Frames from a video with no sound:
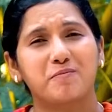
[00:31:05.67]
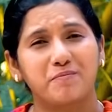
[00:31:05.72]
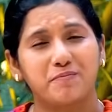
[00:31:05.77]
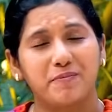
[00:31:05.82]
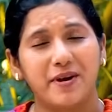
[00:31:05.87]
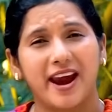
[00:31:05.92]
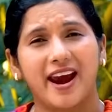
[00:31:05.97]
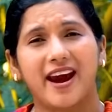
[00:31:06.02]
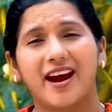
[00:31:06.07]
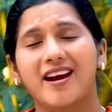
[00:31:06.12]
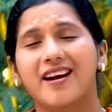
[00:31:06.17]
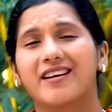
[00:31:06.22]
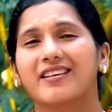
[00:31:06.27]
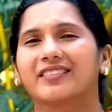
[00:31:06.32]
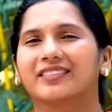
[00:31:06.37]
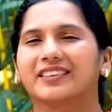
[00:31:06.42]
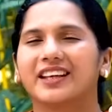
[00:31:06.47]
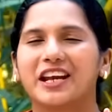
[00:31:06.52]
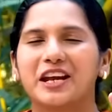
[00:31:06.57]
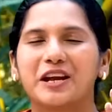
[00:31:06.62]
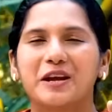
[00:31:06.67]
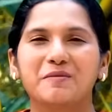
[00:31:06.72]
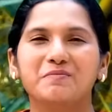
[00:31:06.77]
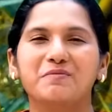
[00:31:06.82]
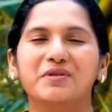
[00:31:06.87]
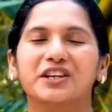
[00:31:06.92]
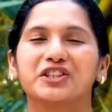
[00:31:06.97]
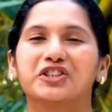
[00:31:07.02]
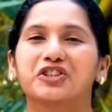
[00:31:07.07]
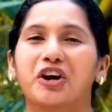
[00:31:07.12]
bear the
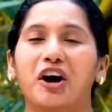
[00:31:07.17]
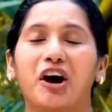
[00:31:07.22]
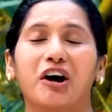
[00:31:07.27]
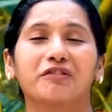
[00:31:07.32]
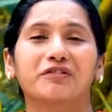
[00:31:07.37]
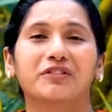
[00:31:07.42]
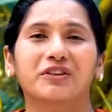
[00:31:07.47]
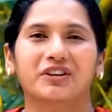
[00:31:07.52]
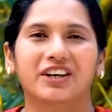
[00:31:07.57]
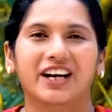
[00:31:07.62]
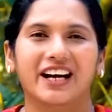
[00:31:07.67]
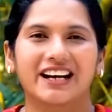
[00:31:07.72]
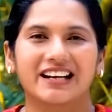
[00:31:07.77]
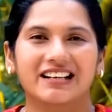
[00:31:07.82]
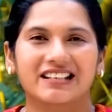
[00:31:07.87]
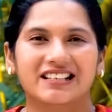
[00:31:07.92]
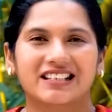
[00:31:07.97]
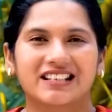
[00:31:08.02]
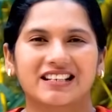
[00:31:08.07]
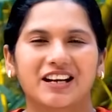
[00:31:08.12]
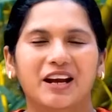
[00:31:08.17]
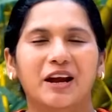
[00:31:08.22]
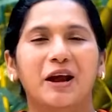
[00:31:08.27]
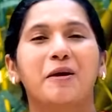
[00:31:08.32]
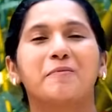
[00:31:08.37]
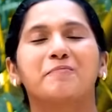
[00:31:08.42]
image of Christ,